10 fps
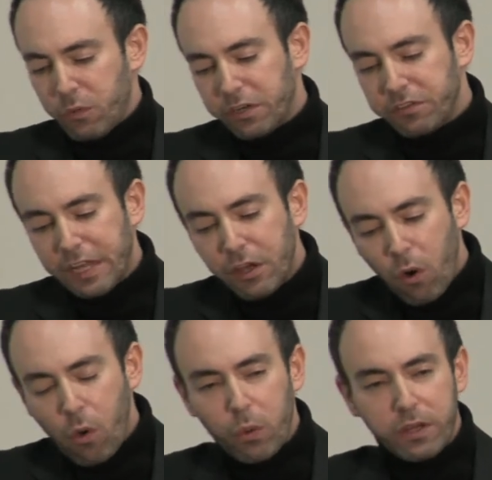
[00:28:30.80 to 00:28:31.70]
Whereas they
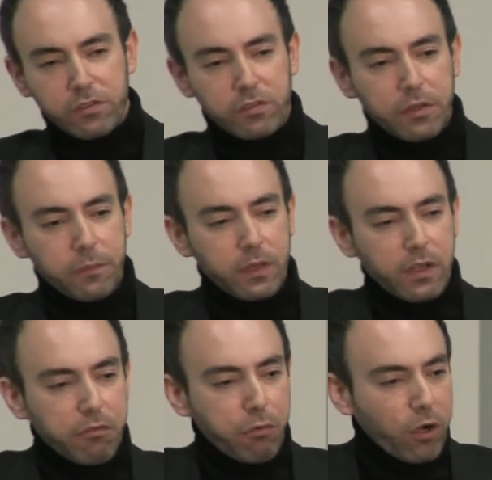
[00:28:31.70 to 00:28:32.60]
always
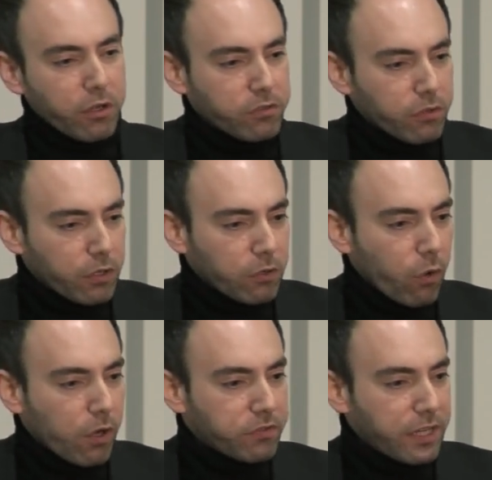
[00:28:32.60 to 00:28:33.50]
focus on
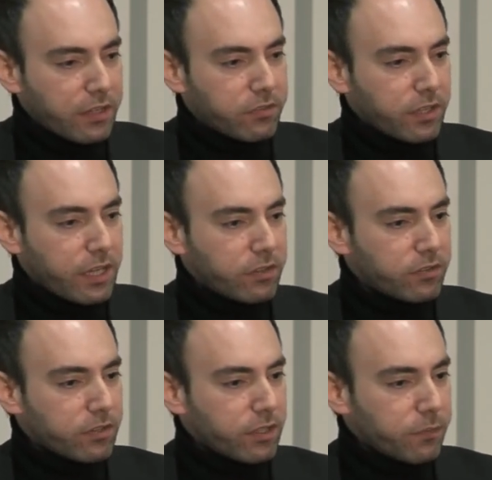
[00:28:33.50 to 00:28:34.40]
laws as
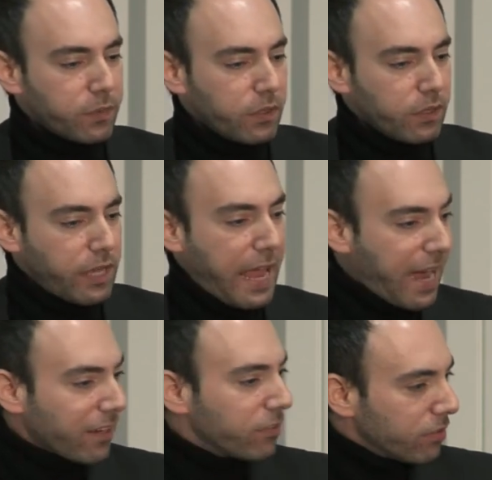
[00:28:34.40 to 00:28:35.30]

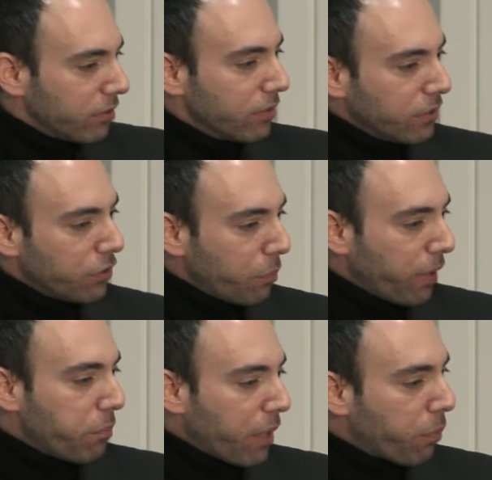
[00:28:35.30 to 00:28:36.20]
acts, you know,
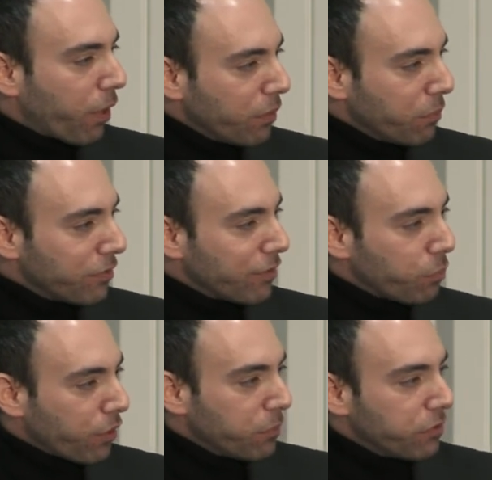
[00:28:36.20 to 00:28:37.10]
by parliaments, as
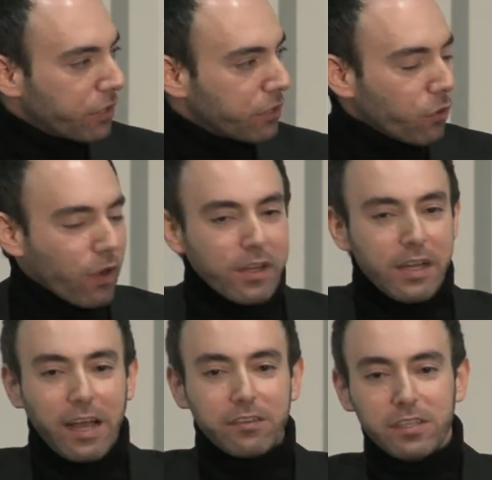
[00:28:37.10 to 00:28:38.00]
parliamentarian law.
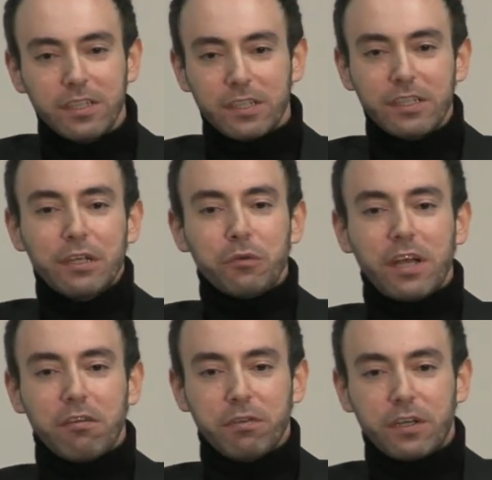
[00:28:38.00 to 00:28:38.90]
And here
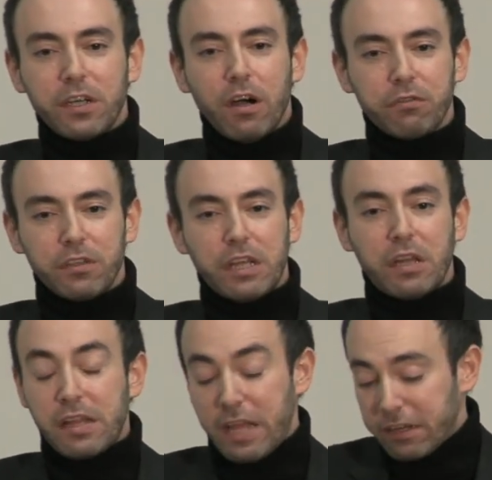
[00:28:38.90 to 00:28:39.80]
we have very often,
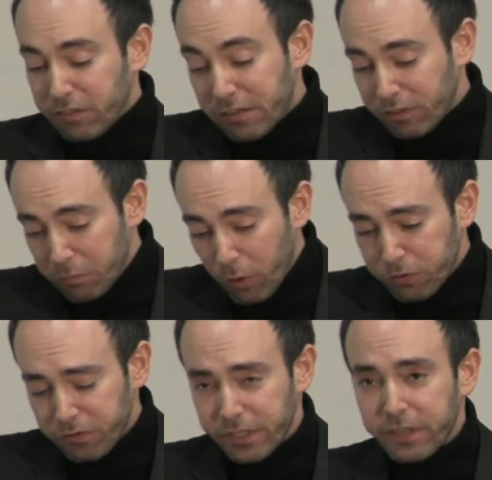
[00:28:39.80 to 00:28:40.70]
and actually
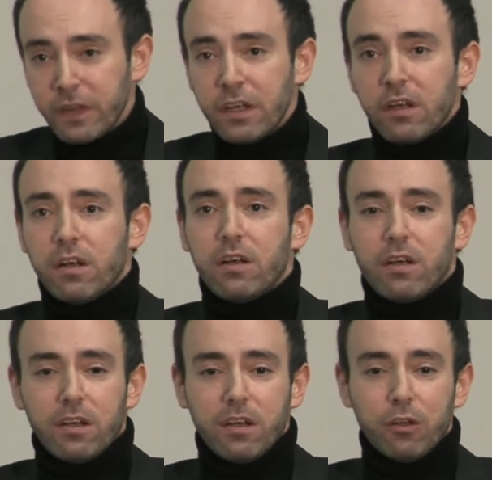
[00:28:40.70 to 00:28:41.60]
mostly,
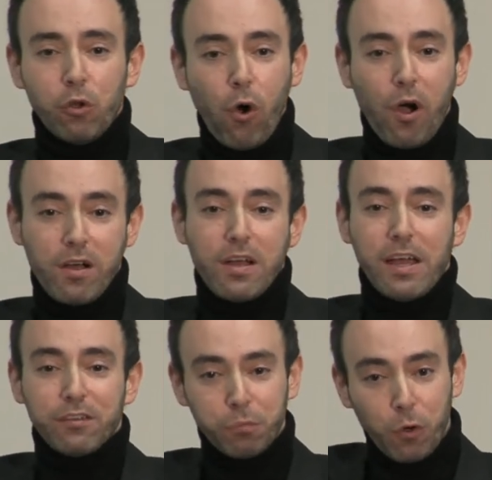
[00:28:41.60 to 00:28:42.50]
law
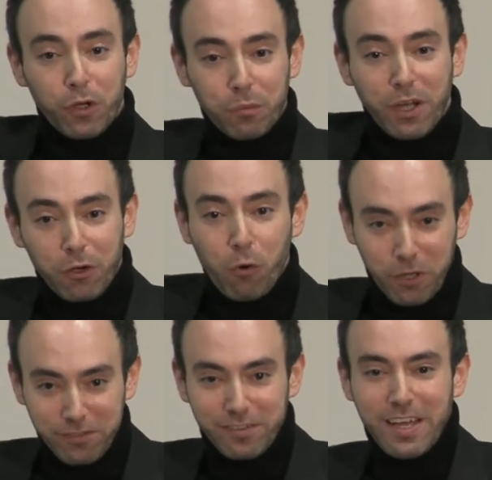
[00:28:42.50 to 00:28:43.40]
as spoken by
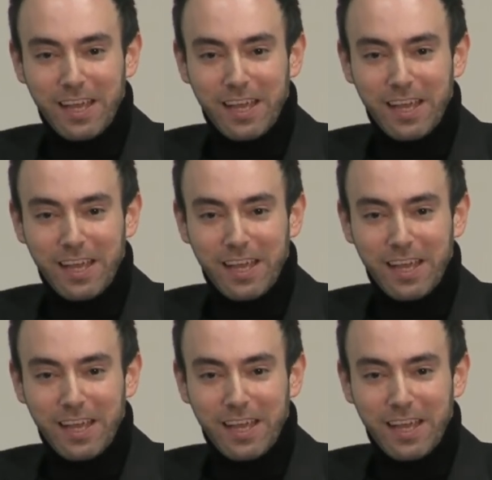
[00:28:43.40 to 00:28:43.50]
courts.